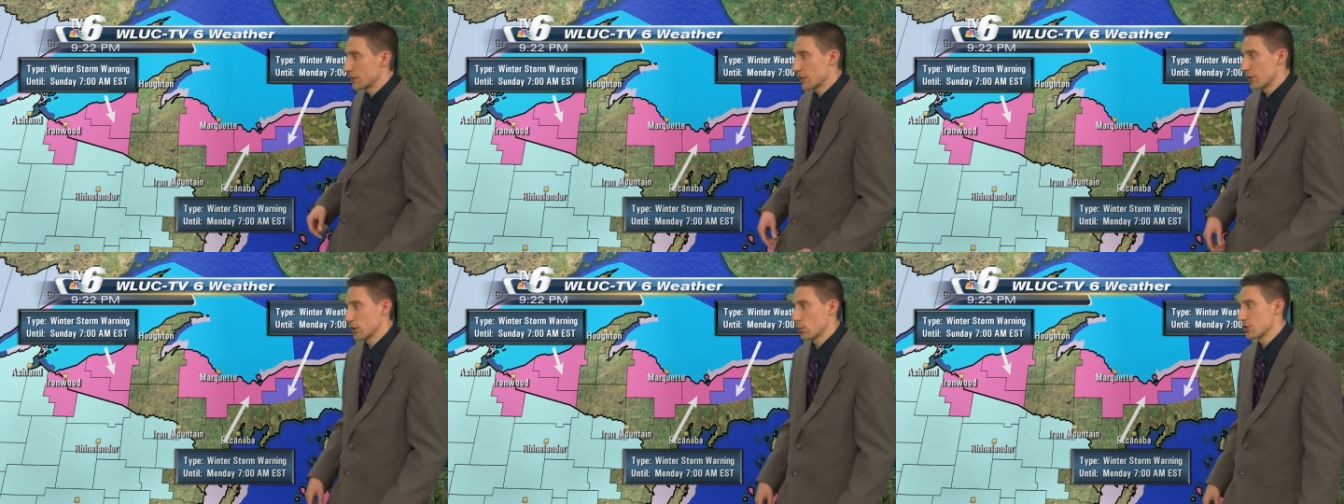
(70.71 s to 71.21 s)
There
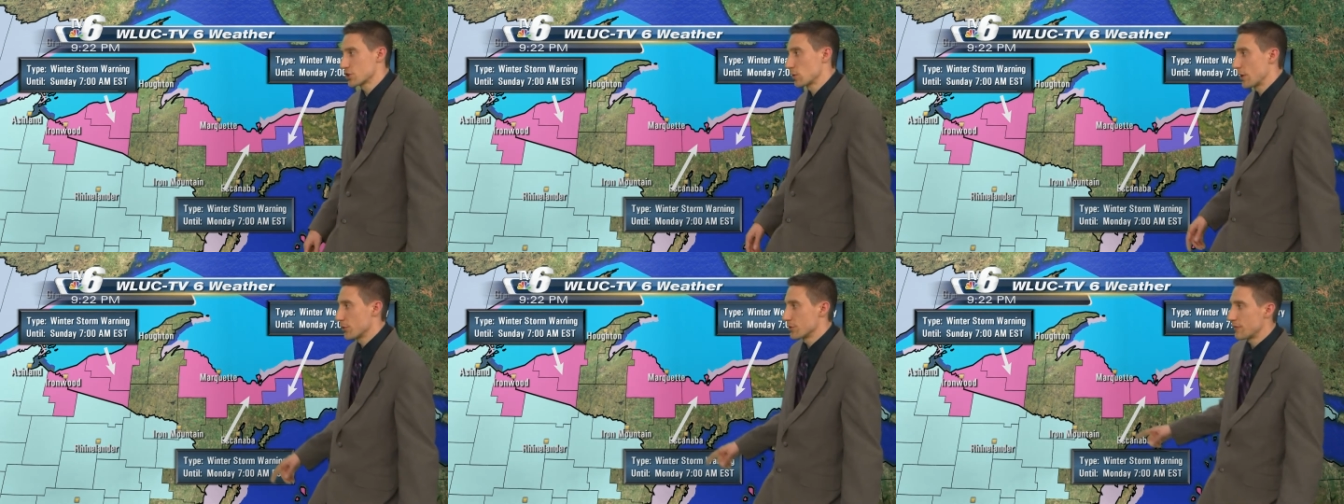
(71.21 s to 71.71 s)
in the winter
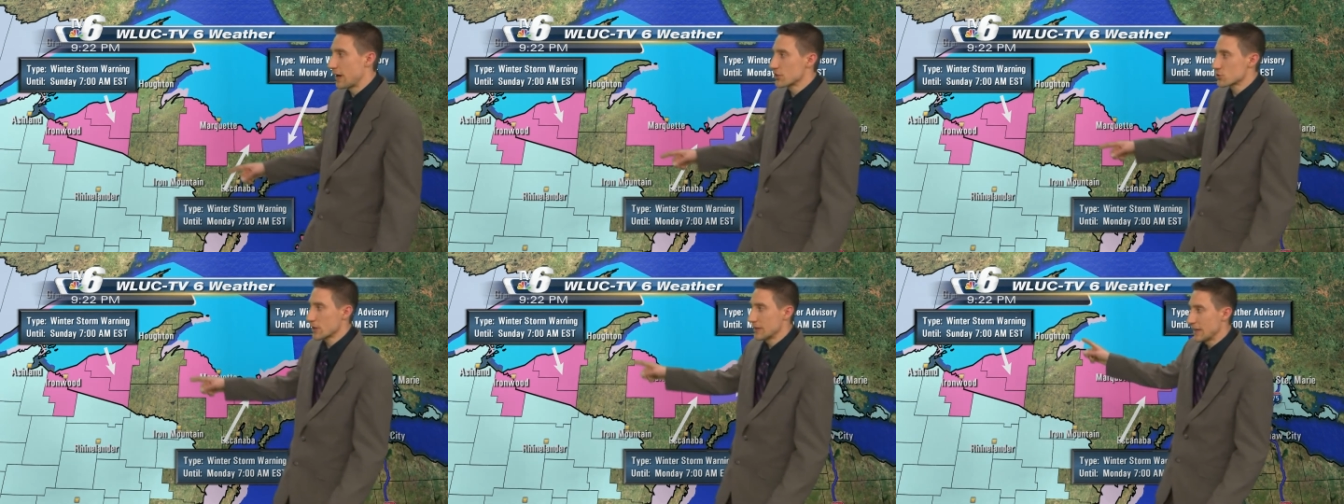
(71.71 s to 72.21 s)
weather
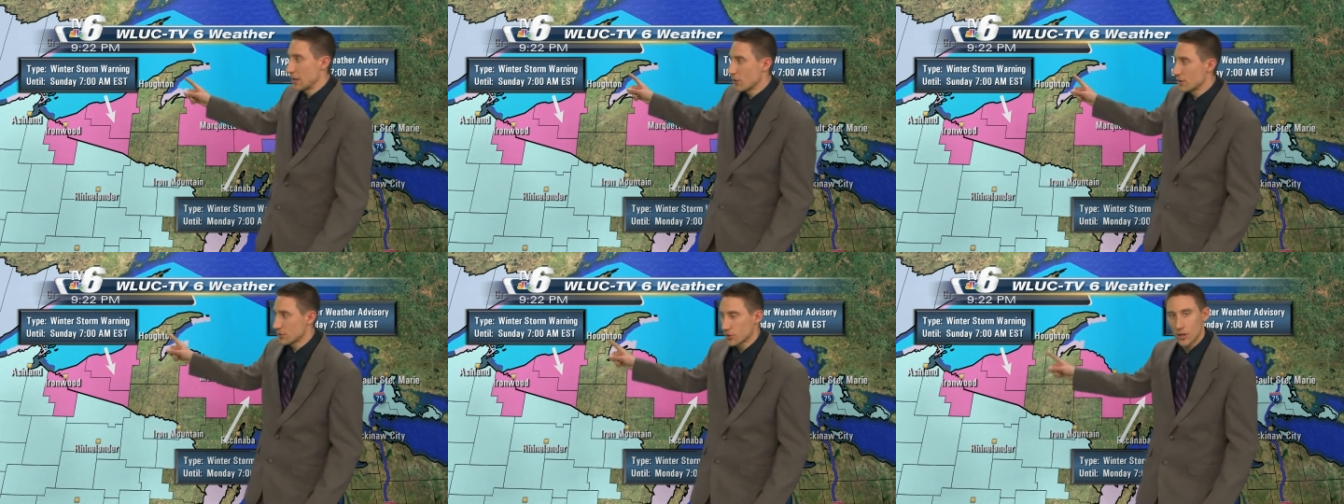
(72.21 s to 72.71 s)
advisory and
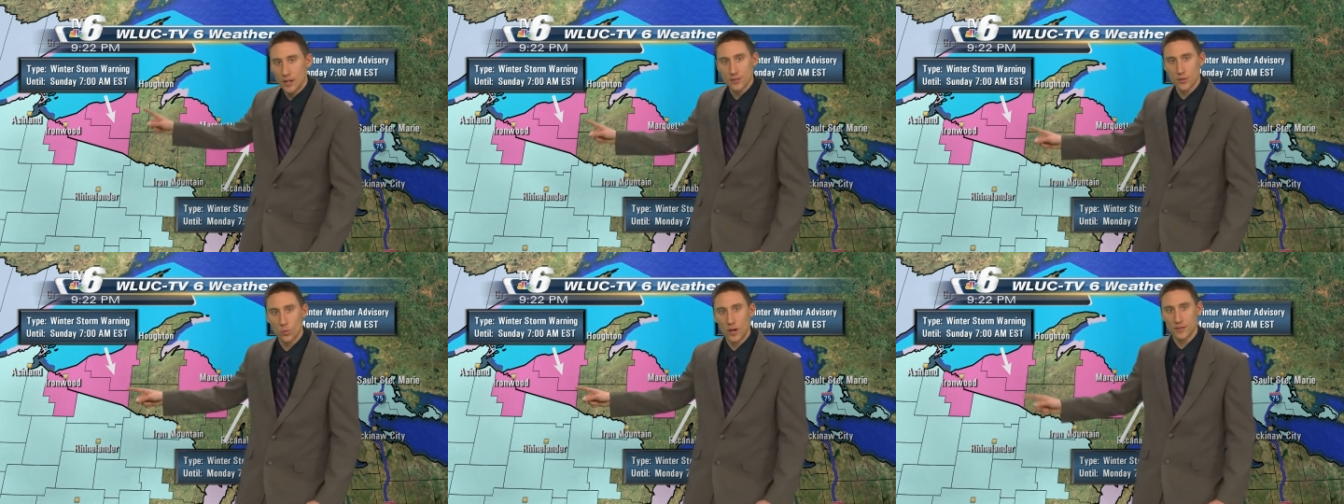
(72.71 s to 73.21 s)
areas across
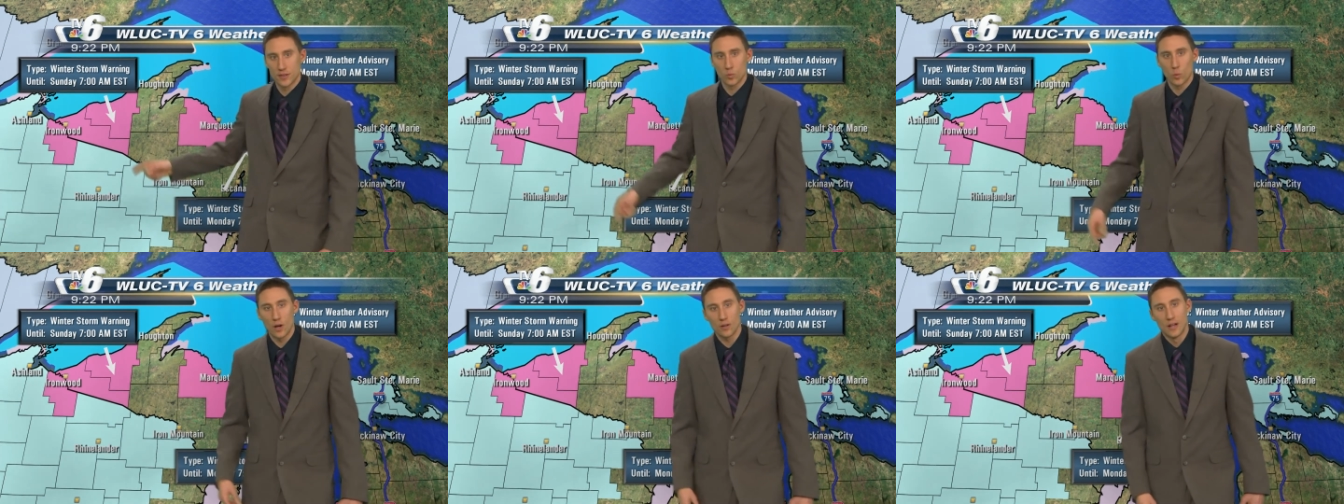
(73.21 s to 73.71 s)
the west as
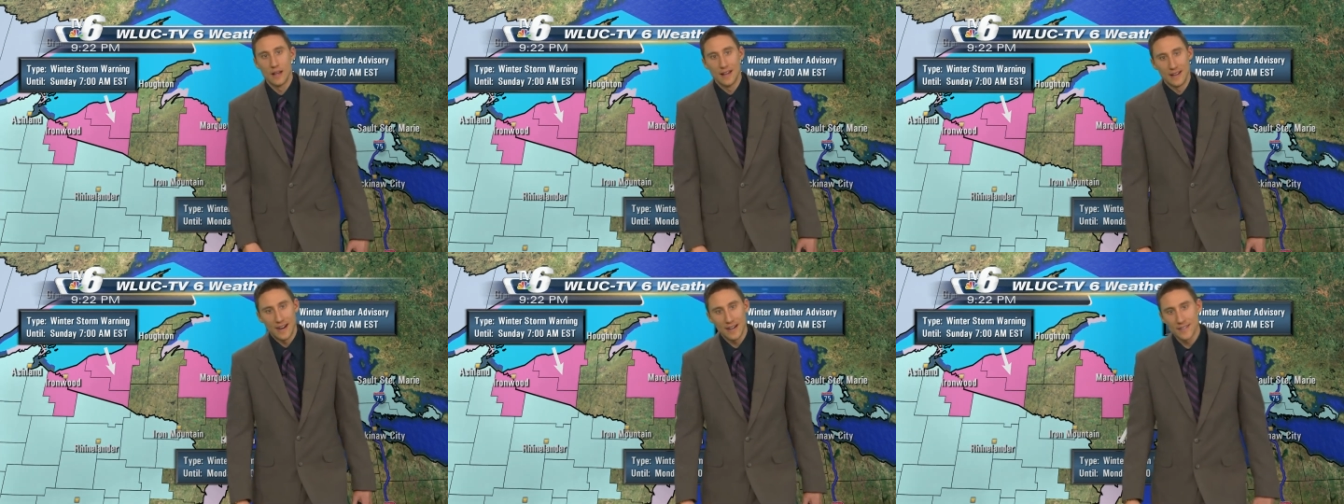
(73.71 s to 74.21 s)
well.
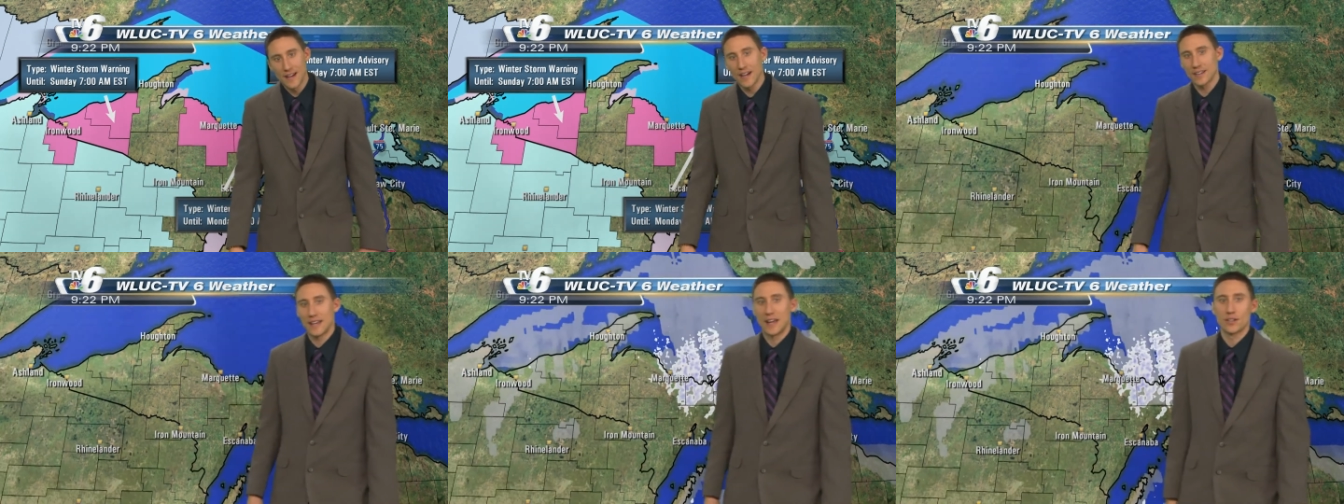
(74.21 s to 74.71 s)

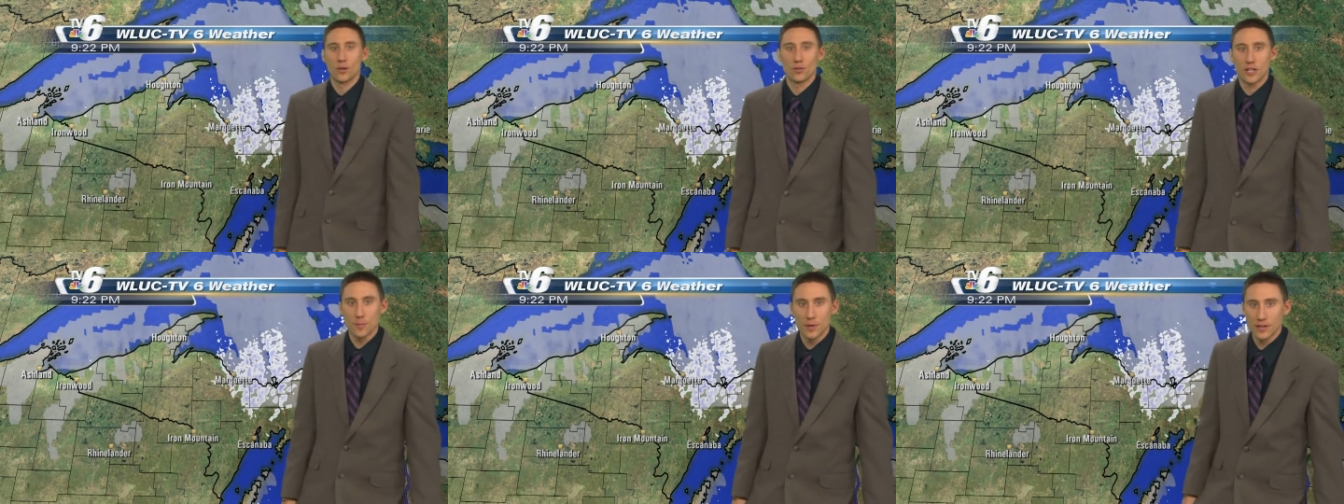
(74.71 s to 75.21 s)
Ontonagon and
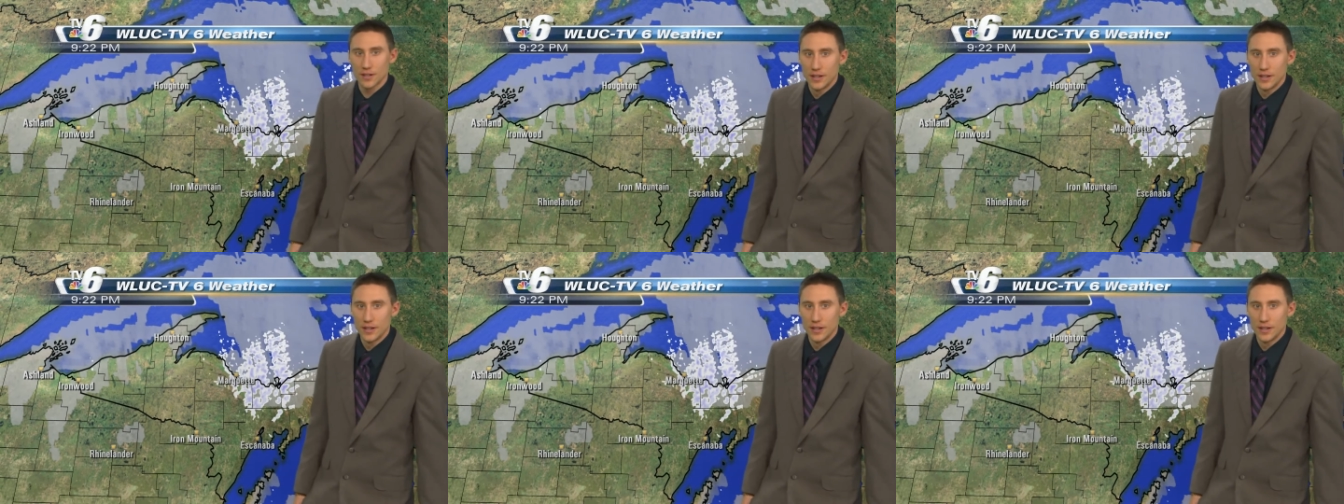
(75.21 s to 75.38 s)
Gogebic